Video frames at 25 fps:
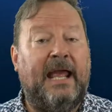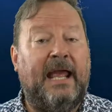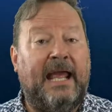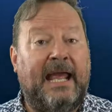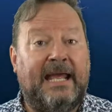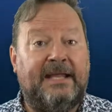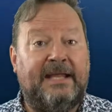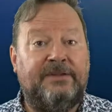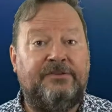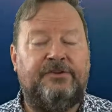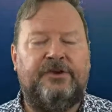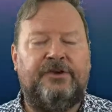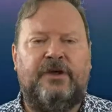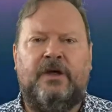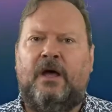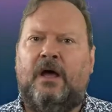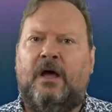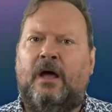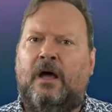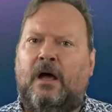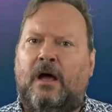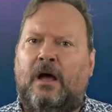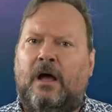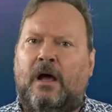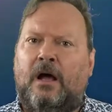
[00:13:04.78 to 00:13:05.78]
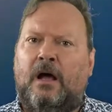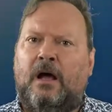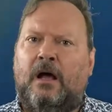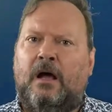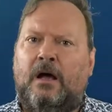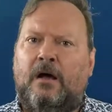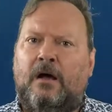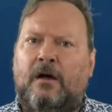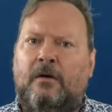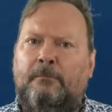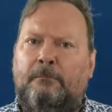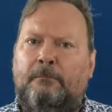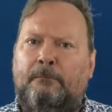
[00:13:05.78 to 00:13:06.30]
And
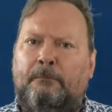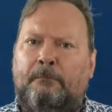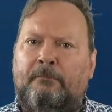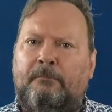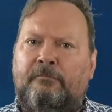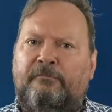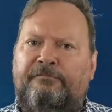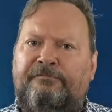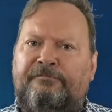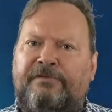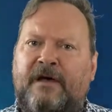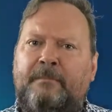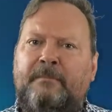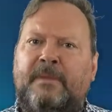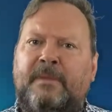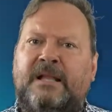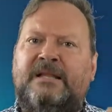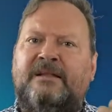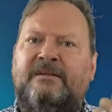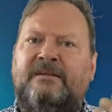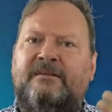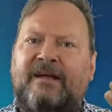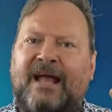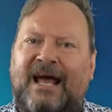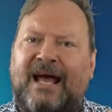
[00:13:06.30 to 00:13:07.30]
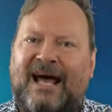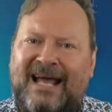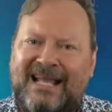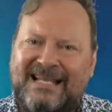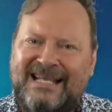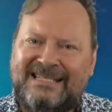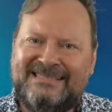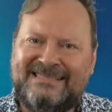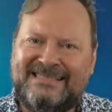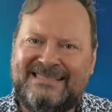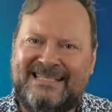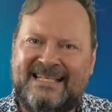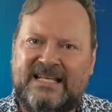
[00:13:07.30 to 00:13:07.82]

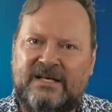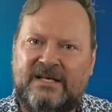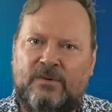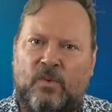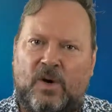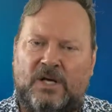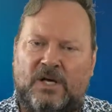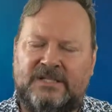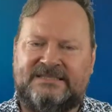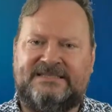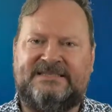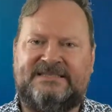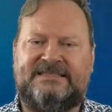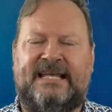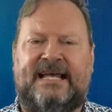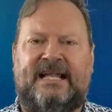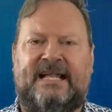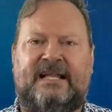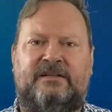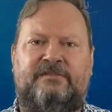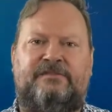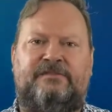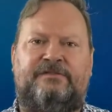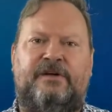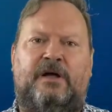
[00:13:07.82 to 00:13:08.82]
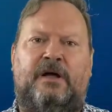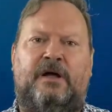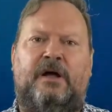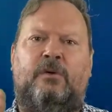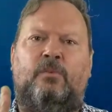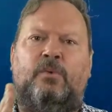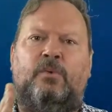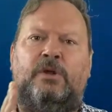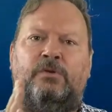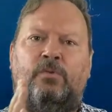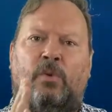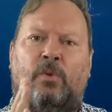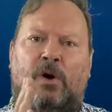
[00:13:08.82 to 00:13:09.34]
familiarizing oneself
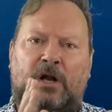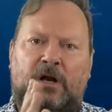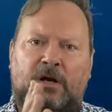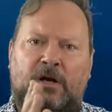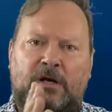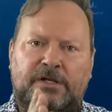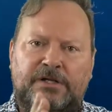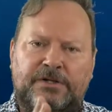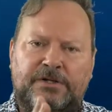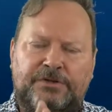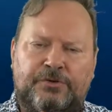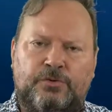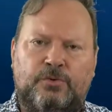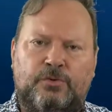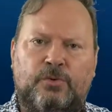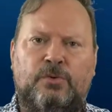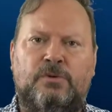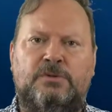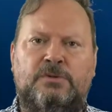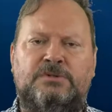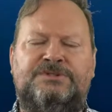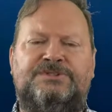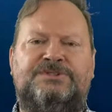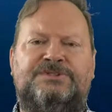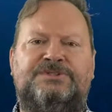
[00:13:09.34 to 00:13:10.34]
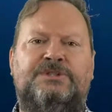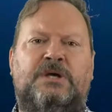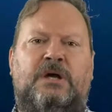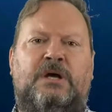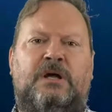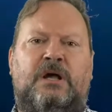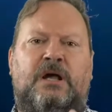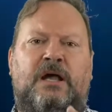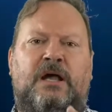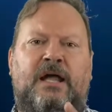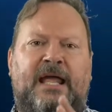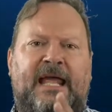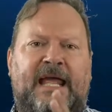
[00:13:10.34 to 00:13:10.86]
with what are the tools
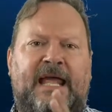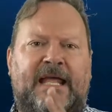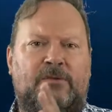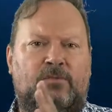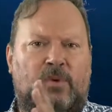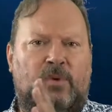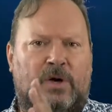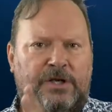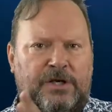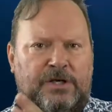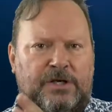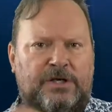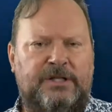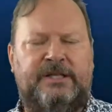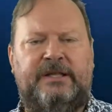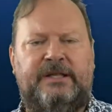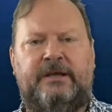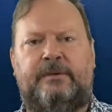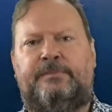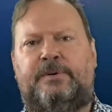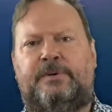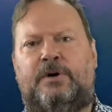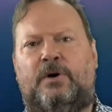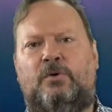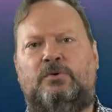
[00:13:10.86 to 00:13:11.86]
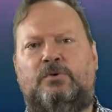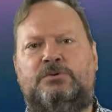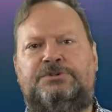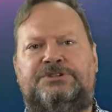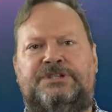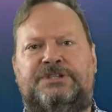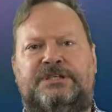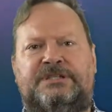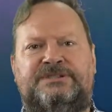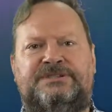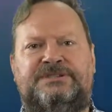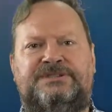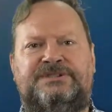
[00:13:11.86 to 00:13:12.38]
and what are the
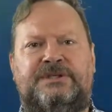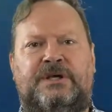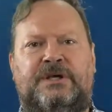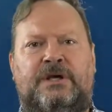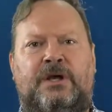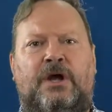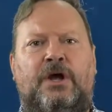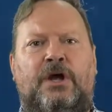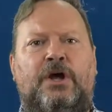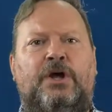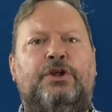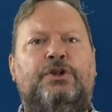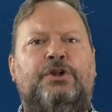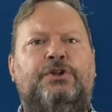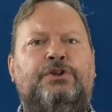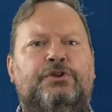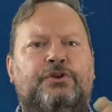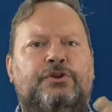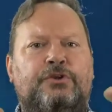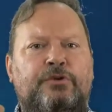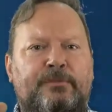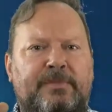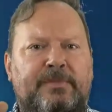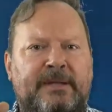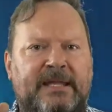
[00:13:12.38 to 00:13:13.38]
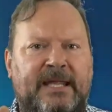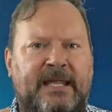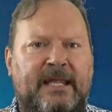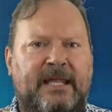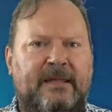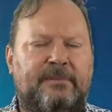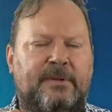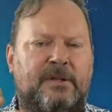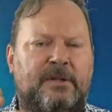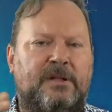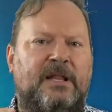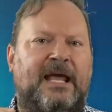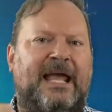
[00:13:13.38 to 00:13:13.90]
approaches to be
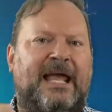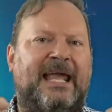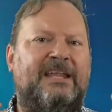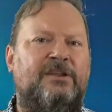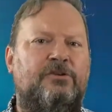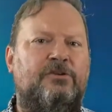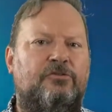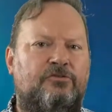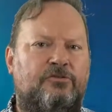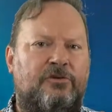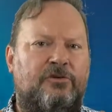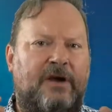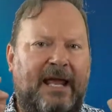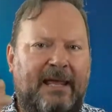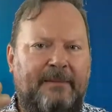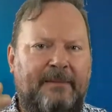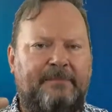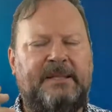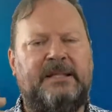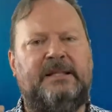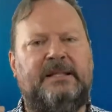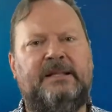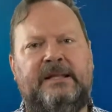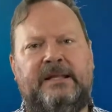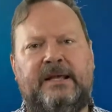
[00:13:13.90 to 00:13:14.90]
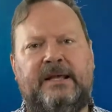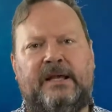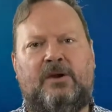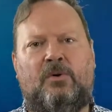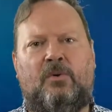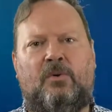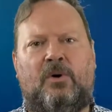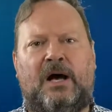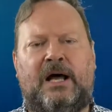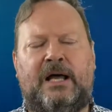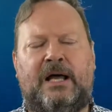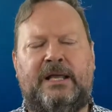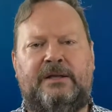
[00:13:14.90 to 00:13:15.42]
able and rapidly
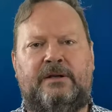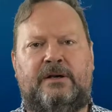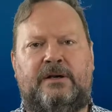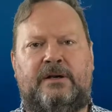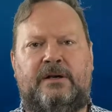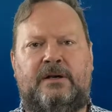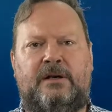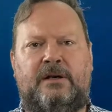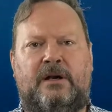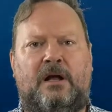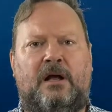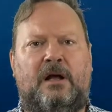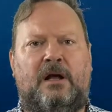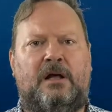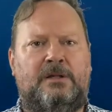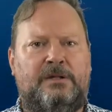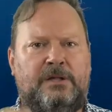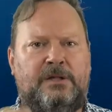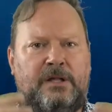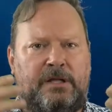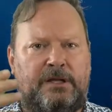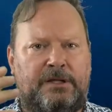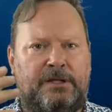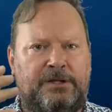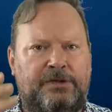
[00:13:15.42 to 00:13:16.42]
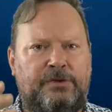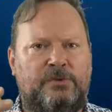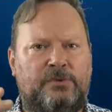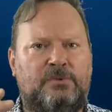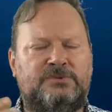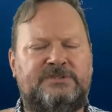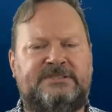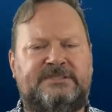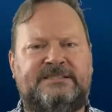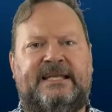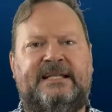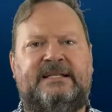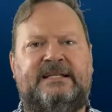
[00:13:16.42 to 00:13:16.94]
acquire the new
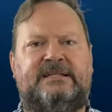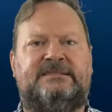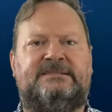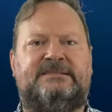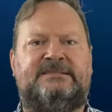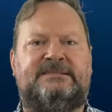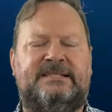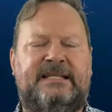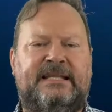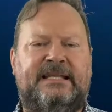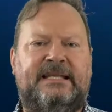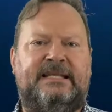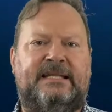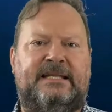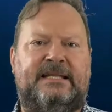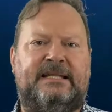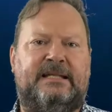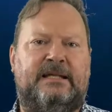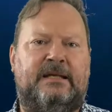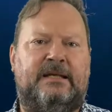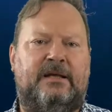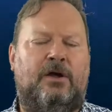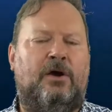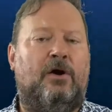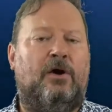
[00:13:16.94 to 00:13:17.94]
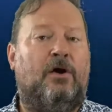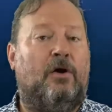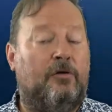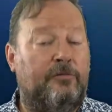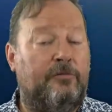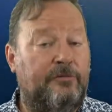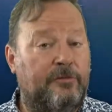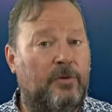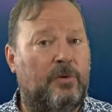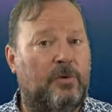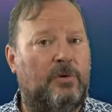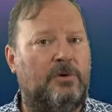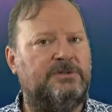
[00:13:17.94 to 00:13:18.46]
skills needed,
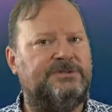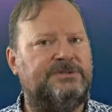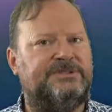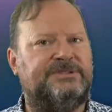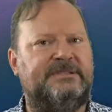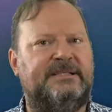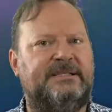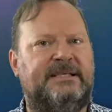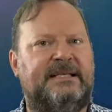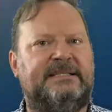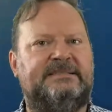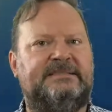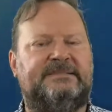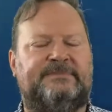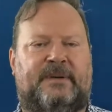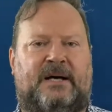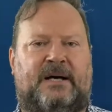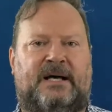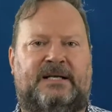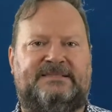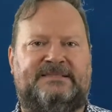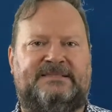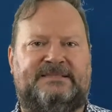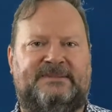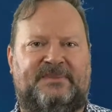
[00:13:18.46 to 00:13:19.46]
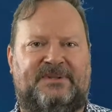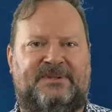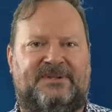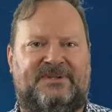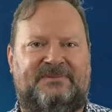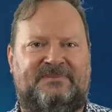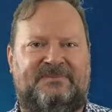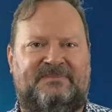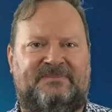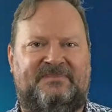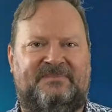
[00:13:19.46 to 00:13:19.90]
of course, is possible.